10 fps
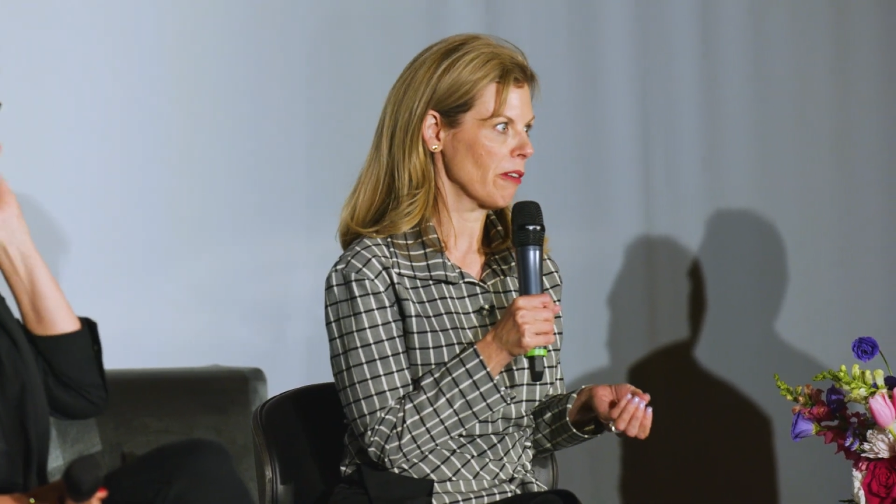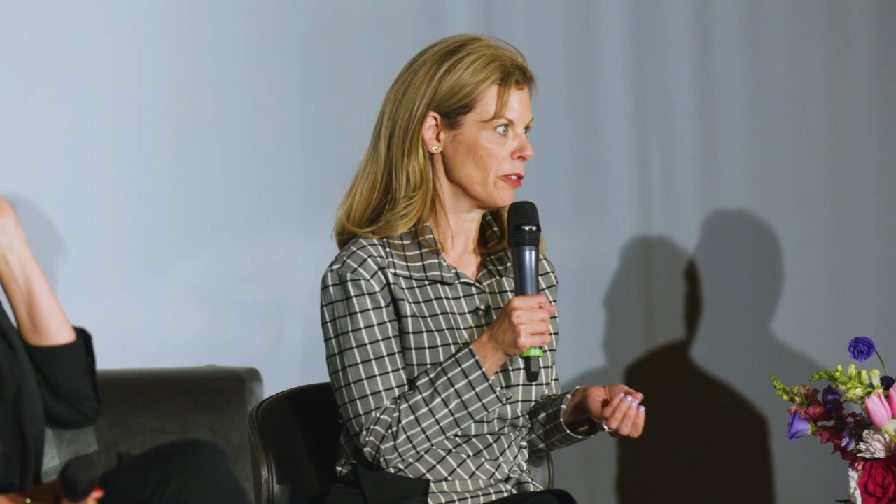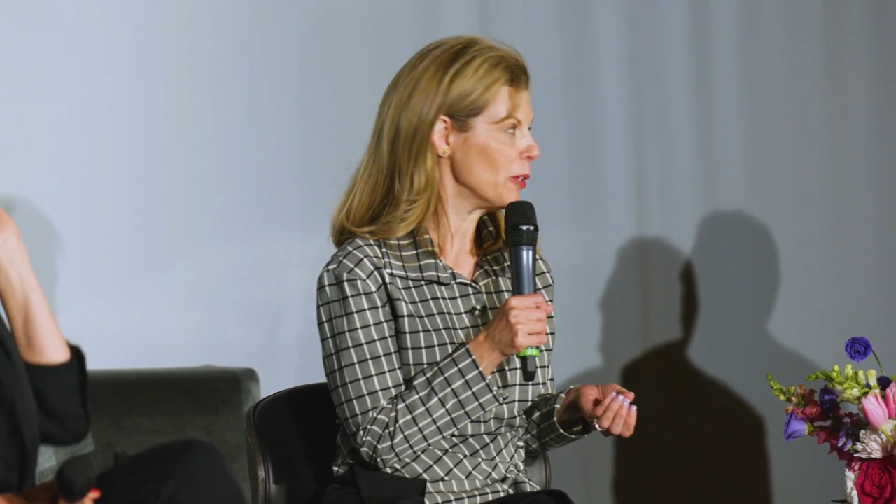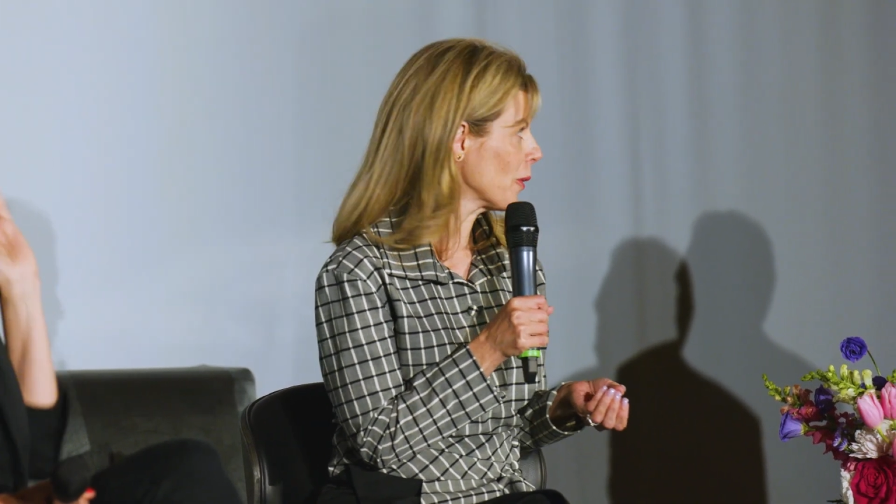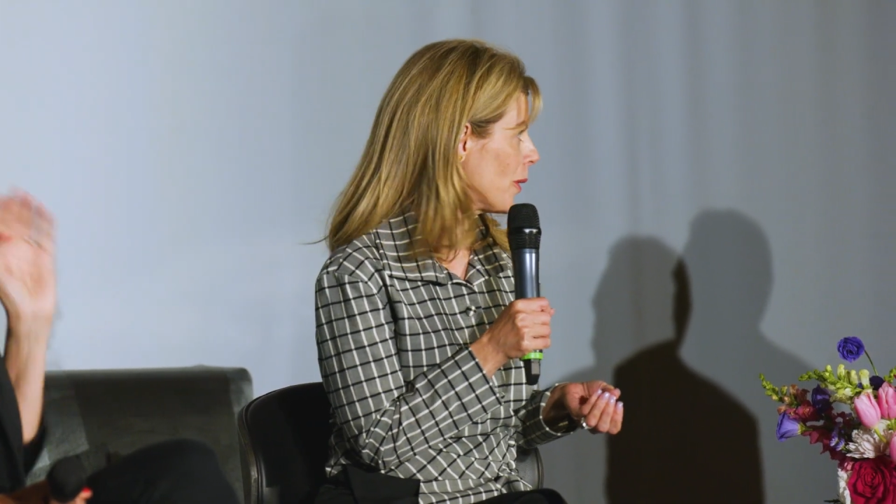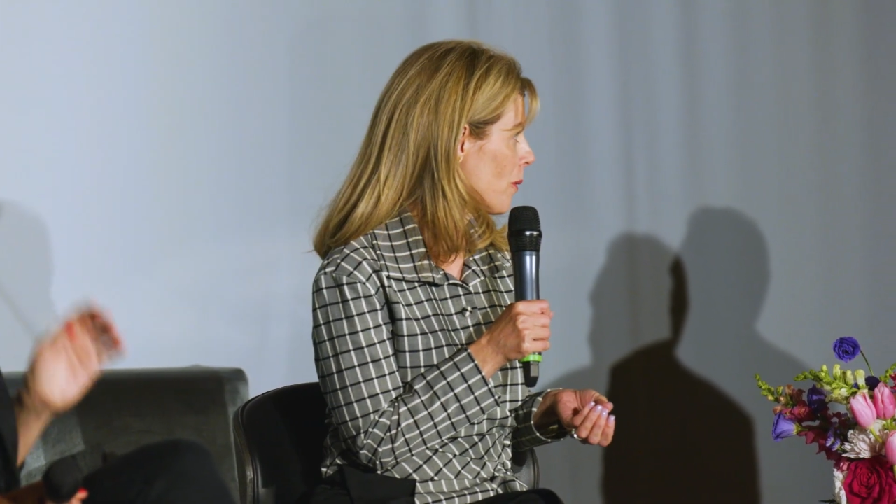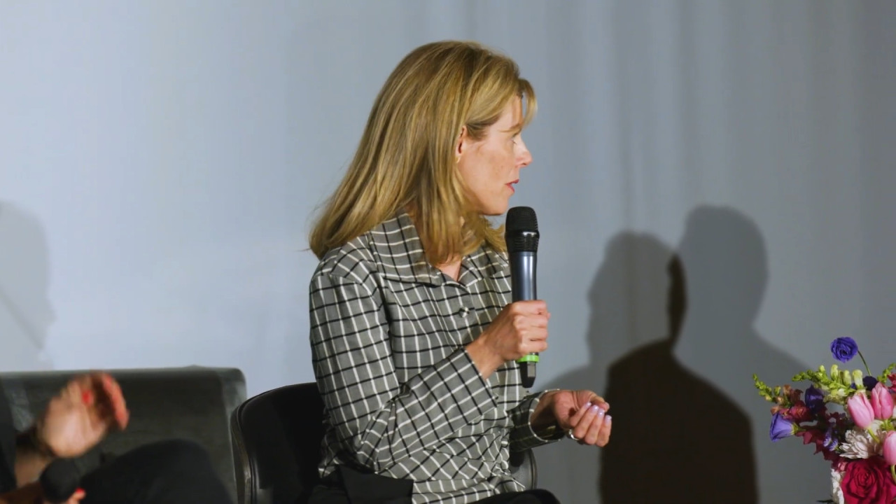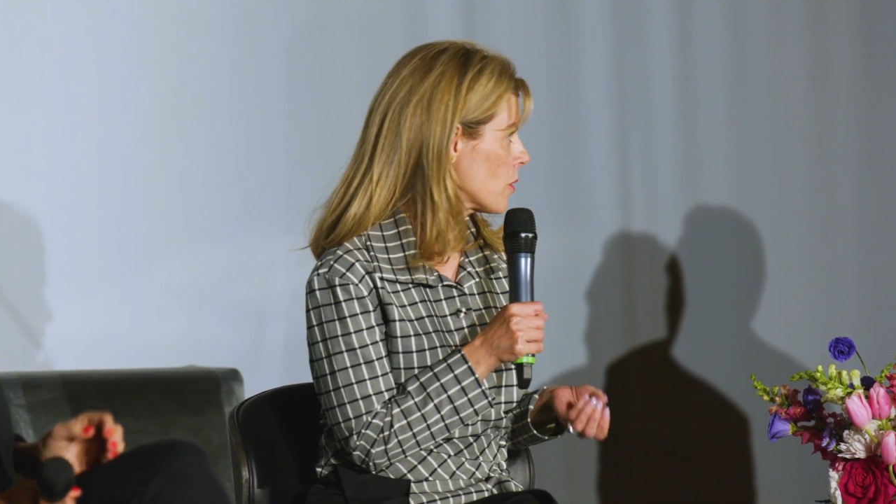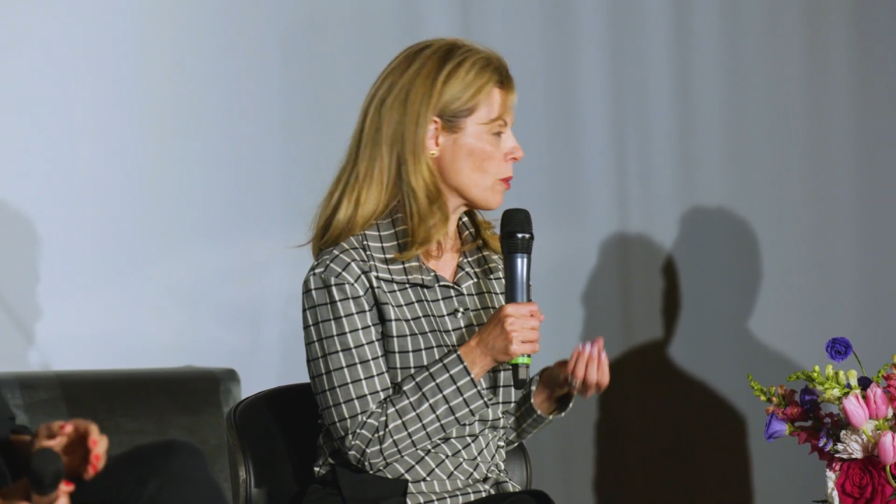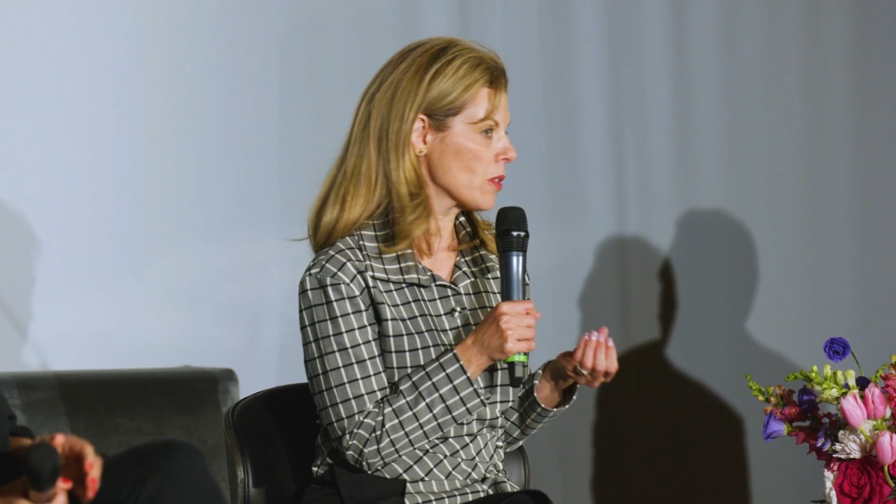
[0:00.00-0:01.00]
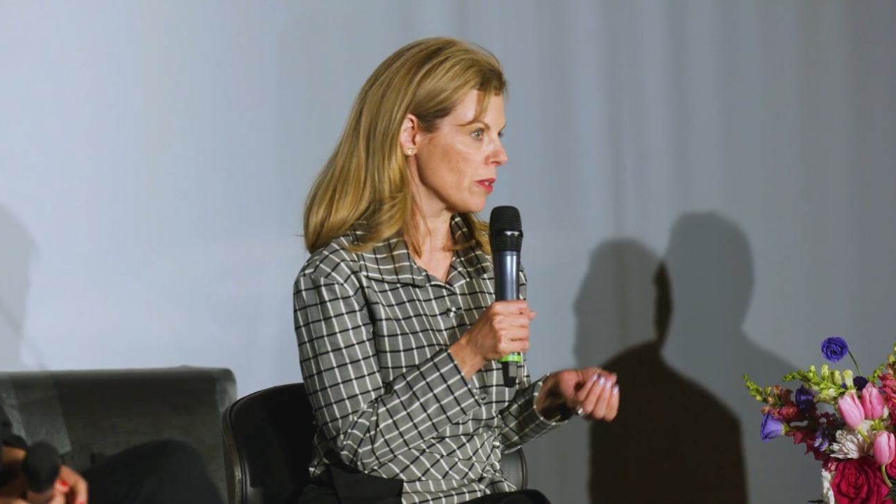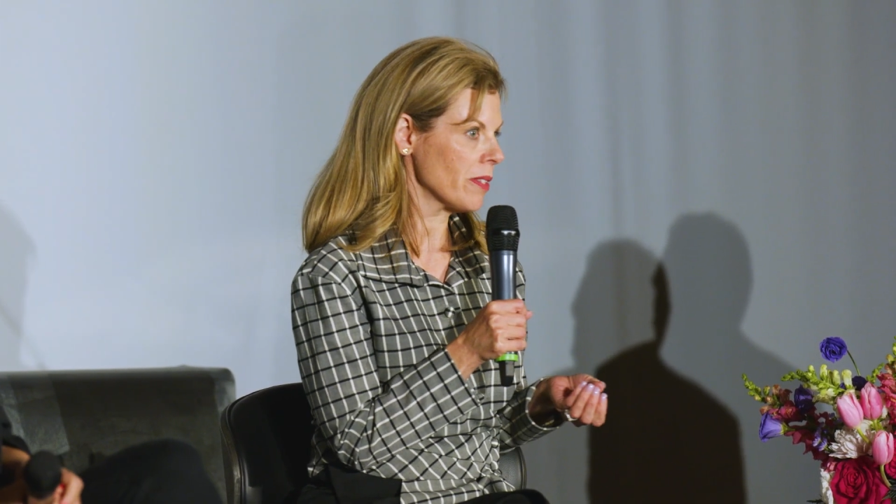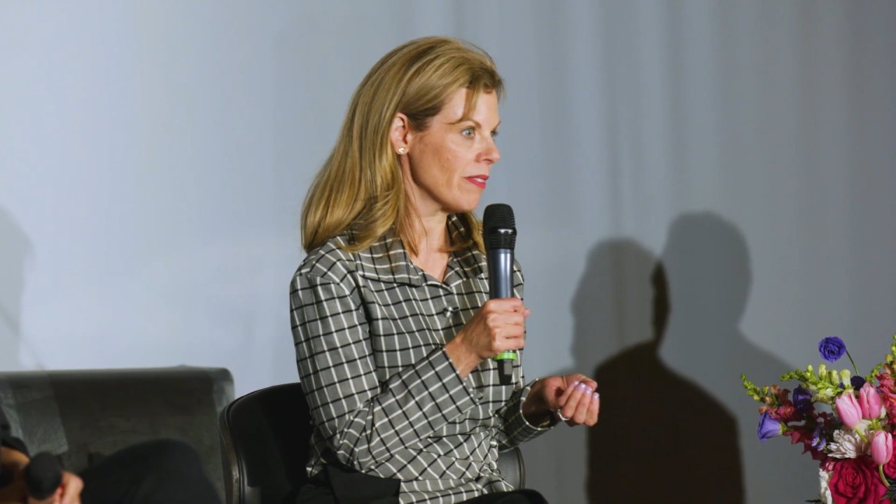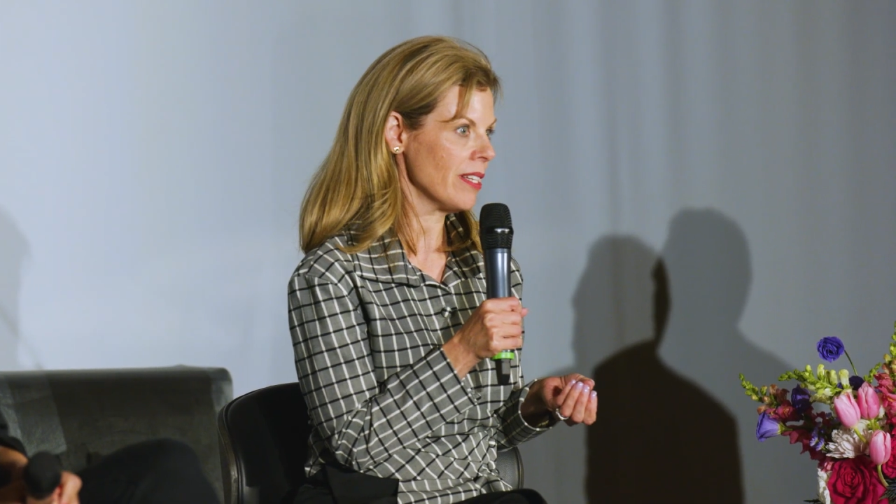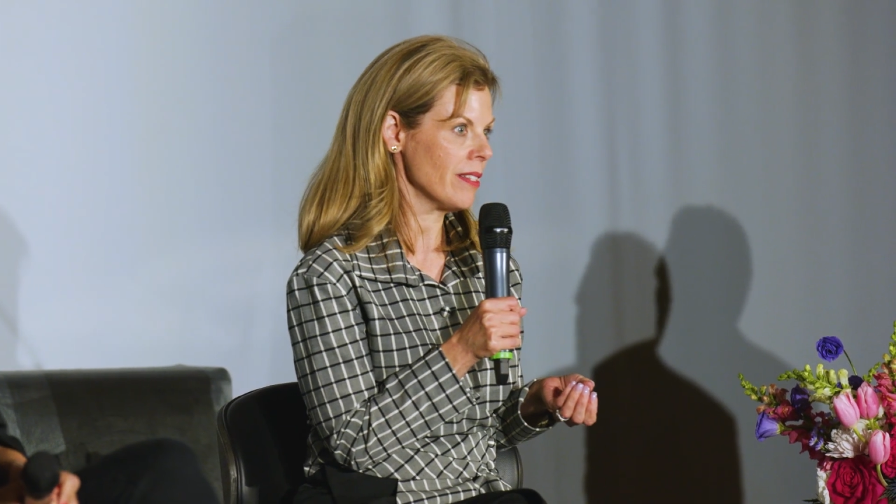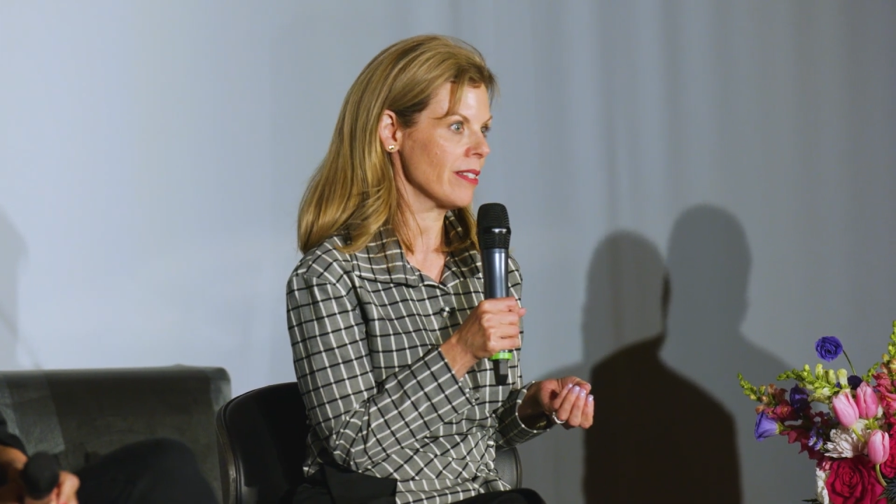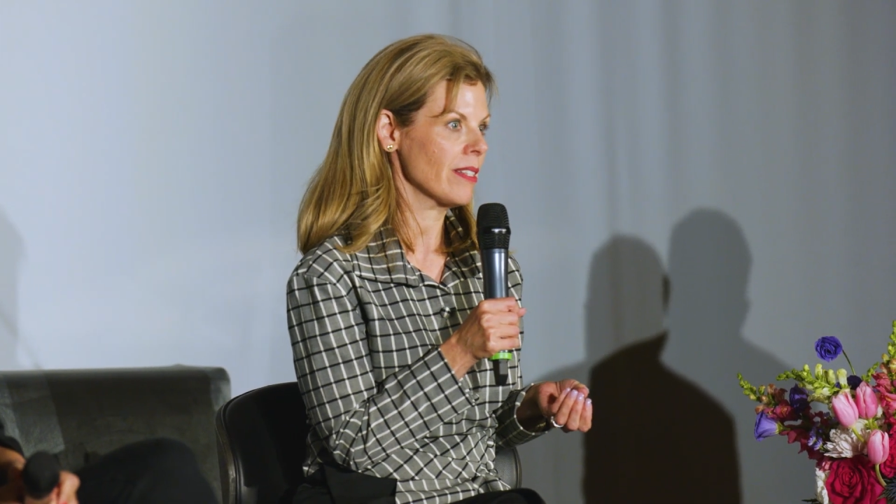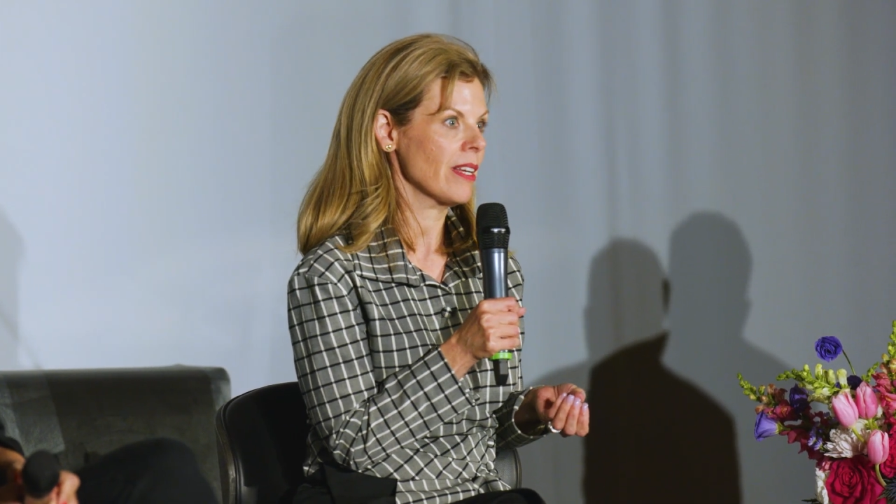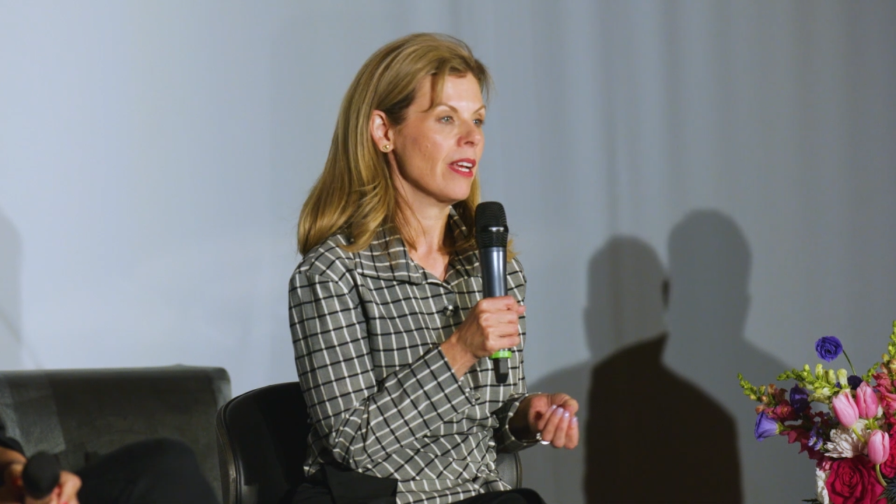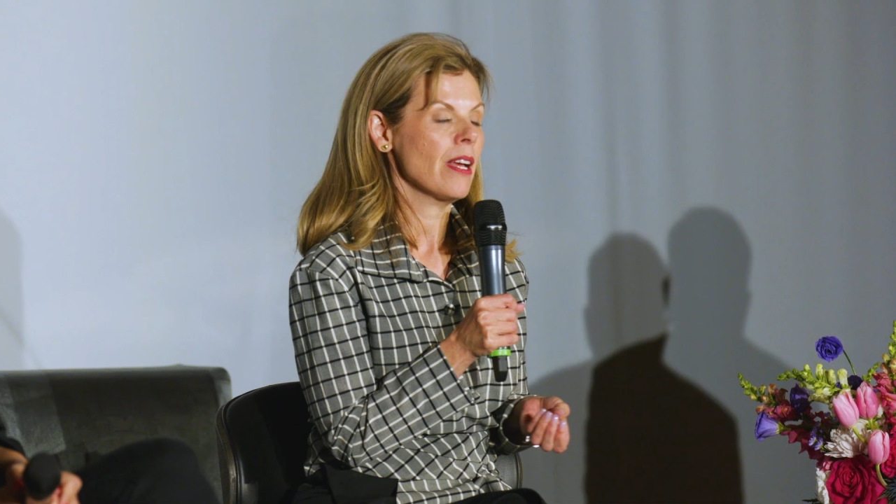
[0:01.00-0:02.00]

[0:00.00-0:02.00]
revenue growth as a result of this.